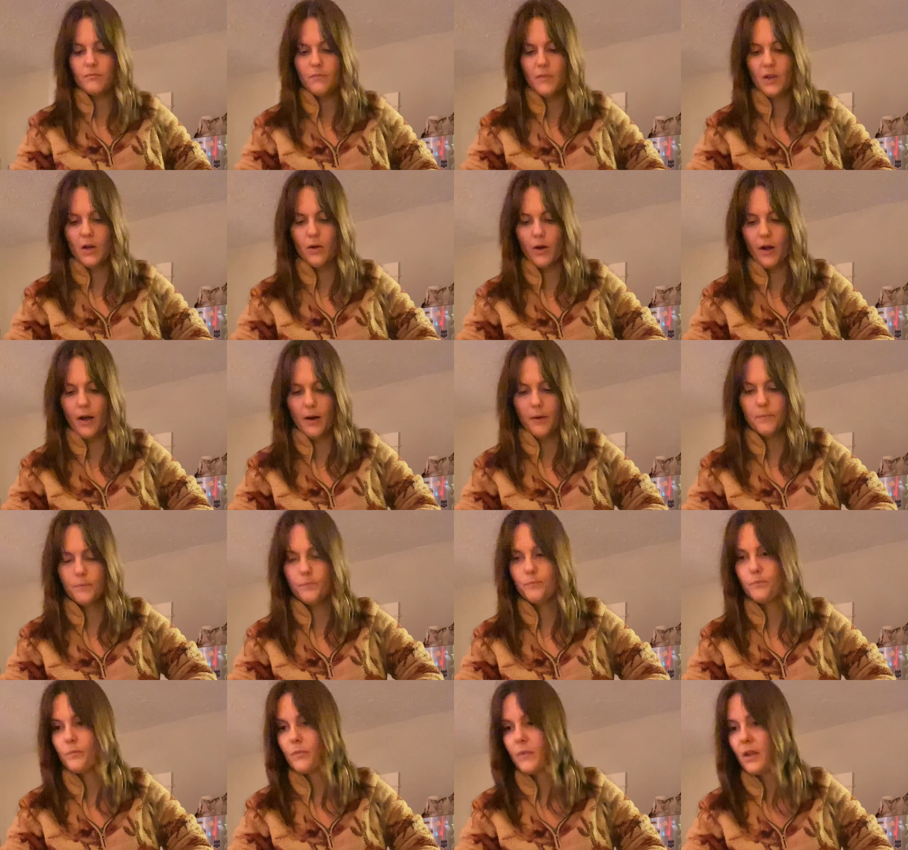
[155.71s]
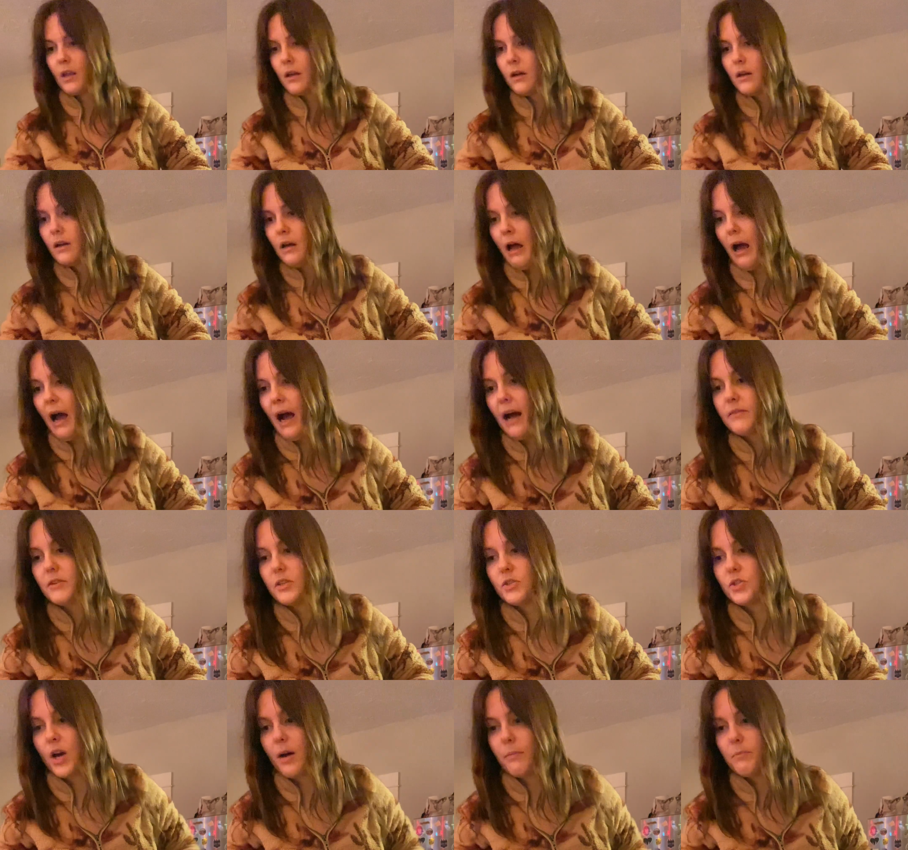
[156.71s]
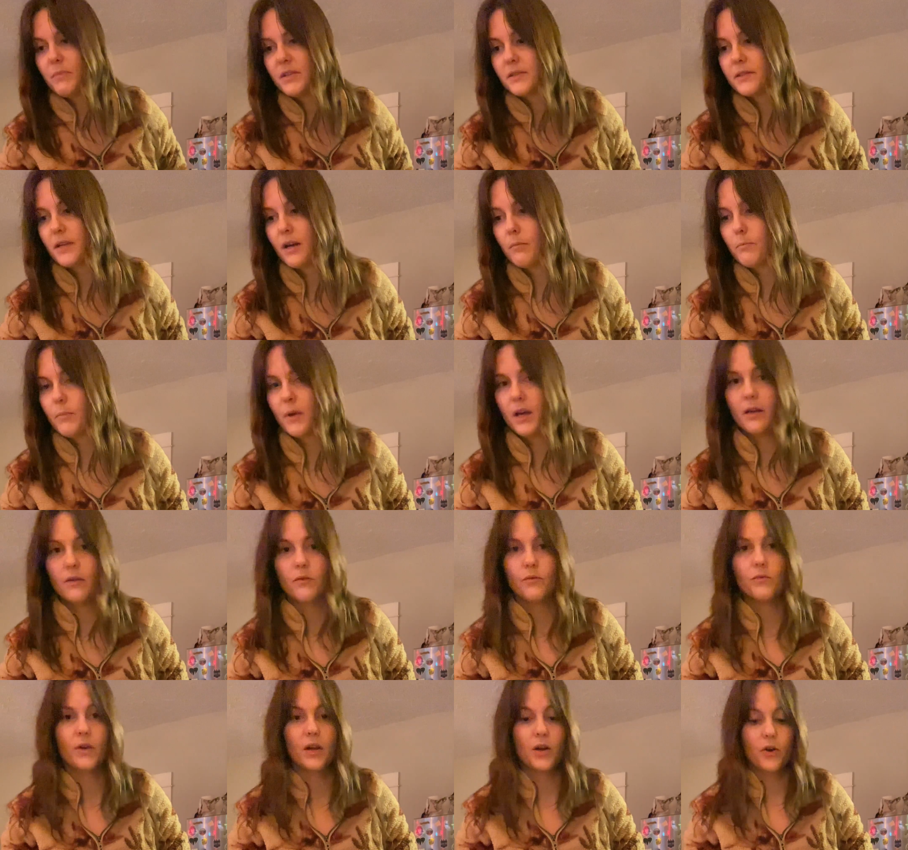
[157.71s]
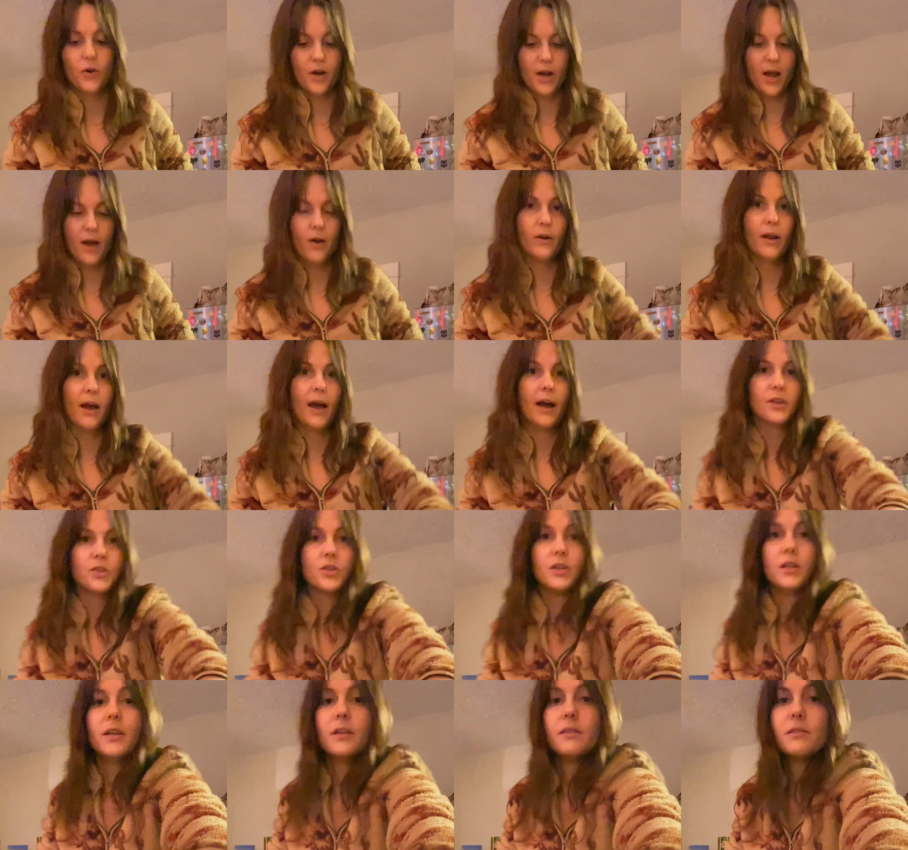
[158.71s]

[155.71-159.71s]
Okay. I have to chop this up and figure it out, actually.